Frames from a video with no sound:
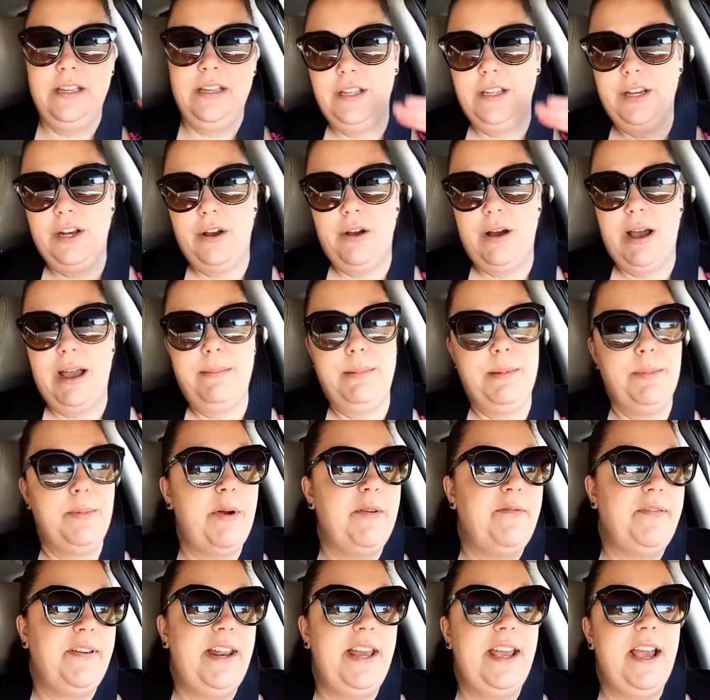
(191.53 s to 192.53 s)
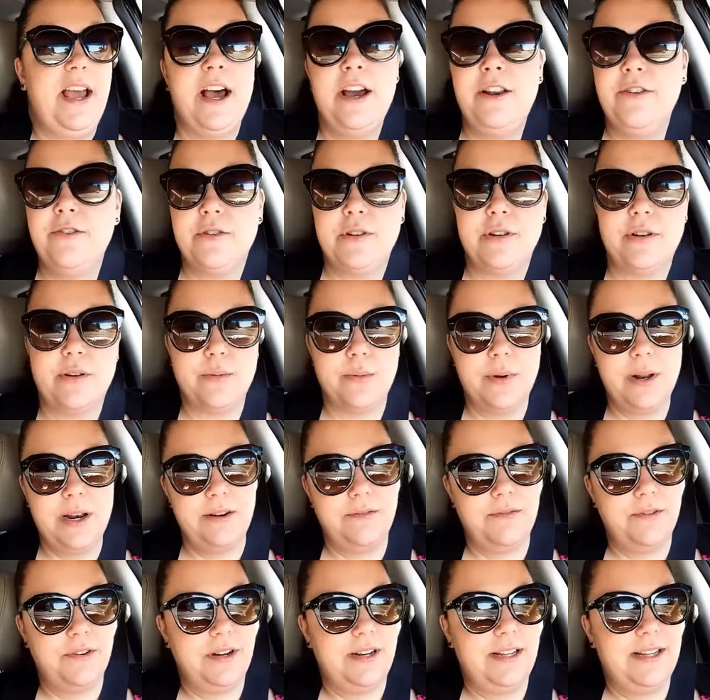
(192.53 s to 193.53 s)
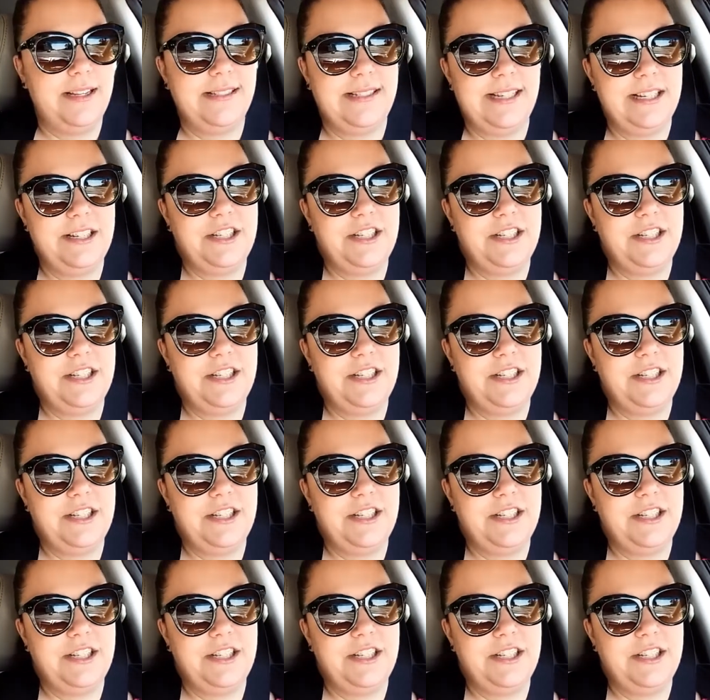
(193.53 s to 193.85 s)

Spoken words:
ibuprofen 800, or whatever it is.